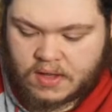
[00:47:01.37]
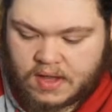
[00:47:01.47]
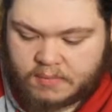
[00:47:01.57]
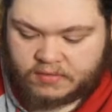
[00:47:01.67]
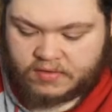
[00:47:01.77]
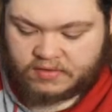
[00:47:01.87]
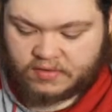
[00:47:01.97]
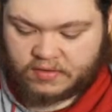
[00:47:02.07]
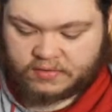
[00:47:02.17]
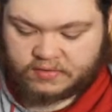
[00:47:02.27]
I'm just a
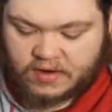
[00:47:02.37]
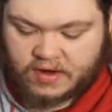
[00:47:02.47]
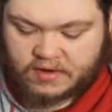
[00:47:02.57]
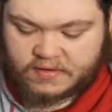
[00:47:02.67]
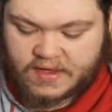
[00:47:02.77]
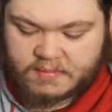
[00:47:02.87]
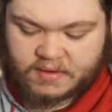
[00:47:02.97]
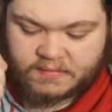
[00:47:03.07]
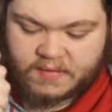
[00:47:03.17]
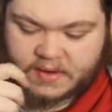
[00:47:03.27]
little scared that I'm
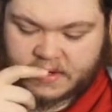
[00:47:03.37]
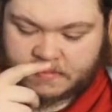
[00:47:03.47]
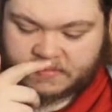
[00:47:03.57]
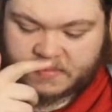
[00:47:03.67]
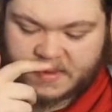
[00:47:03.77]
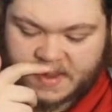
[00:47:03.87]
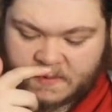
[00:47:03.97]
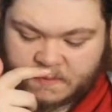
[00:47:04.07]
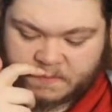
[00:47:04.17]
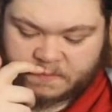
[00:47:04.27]
gonna fuck it up
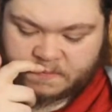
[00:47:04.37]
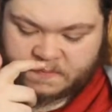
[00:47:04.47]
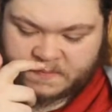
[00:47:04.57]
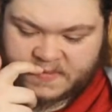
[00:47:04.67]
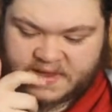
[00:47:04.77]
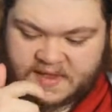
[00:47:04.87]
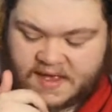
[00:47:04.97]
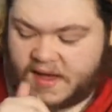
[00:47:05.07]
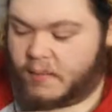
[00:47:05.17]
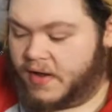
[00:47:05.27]
somehow.
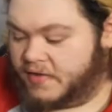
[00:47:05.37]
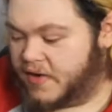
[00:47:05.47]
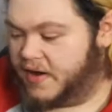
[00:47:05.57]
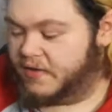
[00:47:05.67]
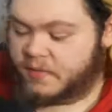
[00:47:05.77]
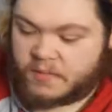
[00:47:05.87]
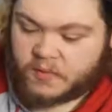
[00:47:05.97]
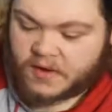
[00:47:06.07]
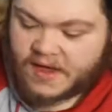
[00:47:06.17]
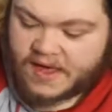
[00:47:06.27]
I want to try to do one
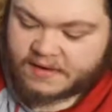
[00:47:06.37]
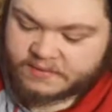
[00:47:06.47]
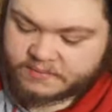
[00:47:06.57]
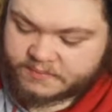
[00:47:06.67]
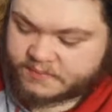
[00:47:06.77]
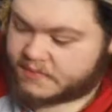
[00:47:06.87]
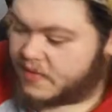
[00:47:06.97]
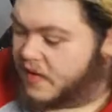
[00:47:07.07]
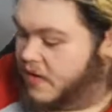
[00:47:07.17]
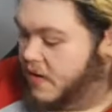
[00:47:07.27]
more hat,
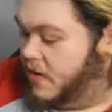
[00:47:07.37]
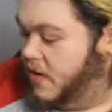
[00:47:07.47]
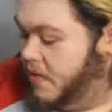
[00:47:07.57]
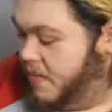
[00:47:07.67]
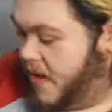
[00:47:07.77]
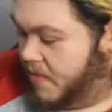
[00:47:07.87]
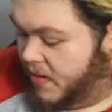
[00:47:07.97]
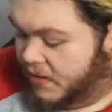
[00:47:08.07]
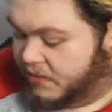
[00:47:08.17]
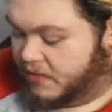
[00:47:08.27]
but I'm a
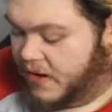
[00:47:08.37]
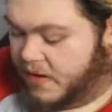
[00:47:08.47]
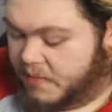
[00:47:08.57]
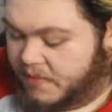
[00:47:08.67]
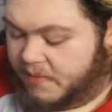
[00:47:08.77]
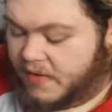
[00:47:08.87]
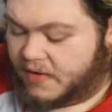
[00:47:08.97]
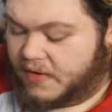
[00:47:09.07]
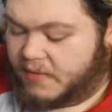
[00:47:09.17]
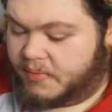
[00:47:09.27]
little scared I'm gonna fuck
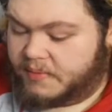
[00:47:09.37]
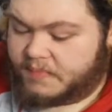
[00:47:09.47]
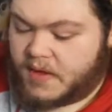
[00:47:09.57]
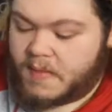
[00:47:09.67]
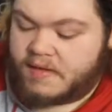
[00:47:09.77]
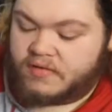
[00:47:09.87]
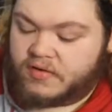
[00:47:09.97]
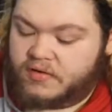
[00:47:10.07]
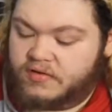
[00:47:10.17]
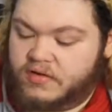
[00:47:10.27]
it up. I'm not even
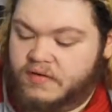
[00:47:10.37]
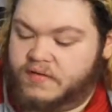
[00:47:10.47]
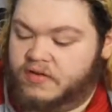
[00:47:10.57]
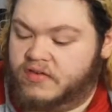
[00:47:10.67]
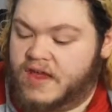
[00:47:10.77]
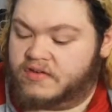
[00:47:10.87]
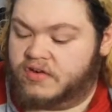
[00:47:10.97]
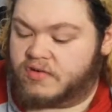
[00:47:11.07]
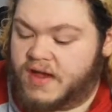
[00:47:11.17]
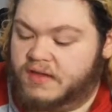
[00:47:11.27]
sure if this is actually
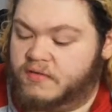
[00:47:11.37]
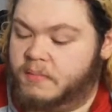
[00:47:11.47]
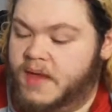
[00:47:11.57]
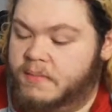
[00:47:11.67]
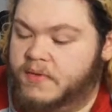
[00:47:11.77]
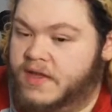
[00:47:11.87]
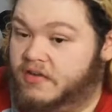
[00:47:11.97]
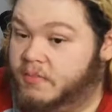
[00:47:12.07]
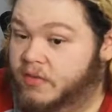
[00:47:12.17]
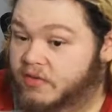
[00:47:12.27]
transfer paper that you're
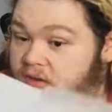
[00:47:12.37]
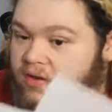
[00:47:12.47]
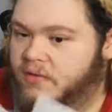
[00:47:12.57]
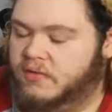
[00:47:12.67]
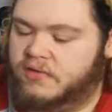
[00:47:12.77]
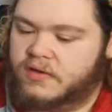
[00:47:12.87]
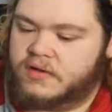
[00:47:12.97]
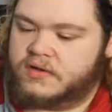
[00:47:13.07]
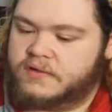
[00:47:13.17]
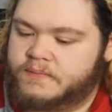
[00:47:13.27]
supposed to use.
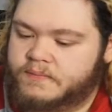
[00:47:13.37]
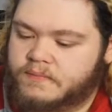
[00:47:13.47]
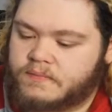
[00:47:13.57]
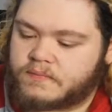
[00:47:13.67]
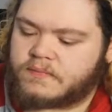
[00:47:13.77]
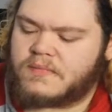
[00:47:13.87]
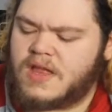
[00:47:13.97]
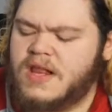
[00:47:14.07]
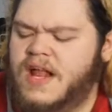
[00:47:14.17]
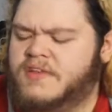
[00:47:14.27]

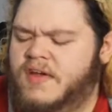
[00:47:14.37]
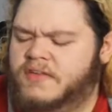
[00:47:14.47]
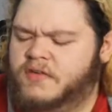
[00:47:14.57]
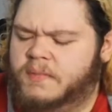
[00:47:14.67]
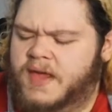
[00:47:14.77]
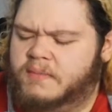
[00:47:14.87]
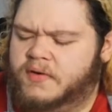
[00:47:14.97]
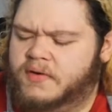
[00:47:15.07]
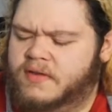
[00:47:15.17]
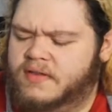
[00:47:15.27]
Not transfer
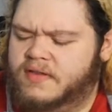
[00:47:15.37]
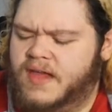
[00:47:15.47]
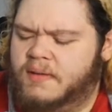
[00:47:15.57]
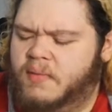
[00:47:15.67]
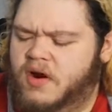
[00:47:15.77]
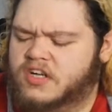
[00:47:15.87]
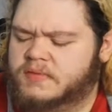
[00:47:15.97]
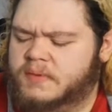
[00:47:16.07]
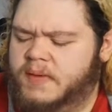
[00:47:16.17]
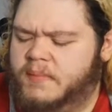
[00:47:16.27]
paper, like
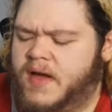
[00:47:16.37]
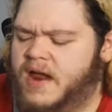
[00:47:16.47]
parchment paper.